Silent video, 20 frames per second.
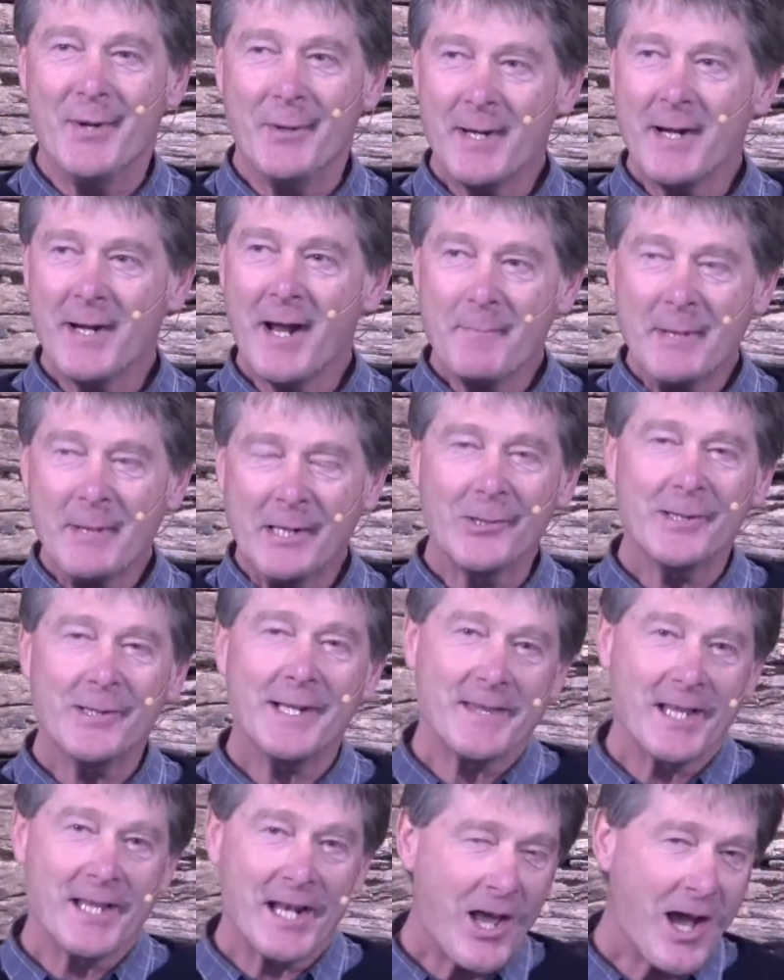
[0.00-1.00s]
But when I've been
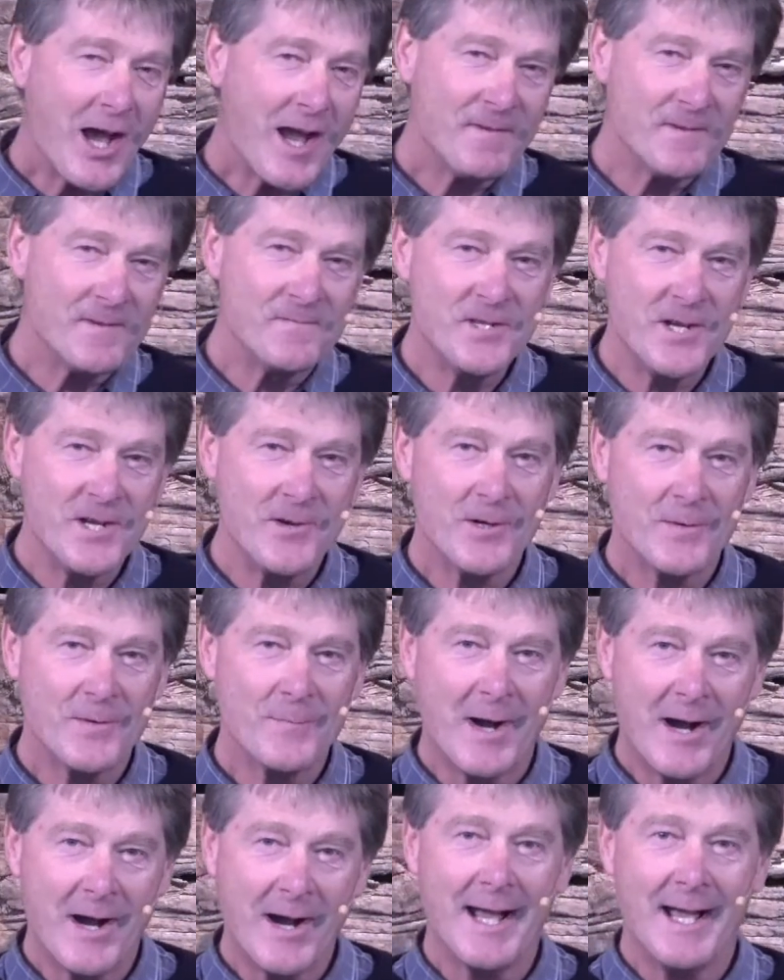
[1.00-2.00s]
looking at the life of
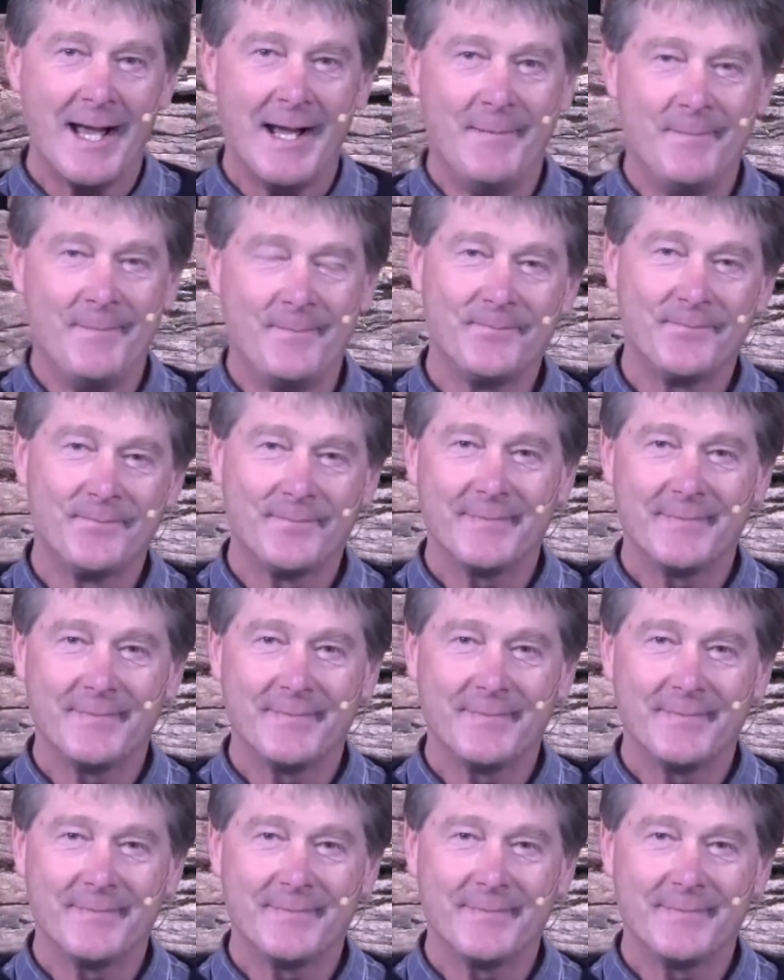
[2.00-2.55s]
Jeremiah,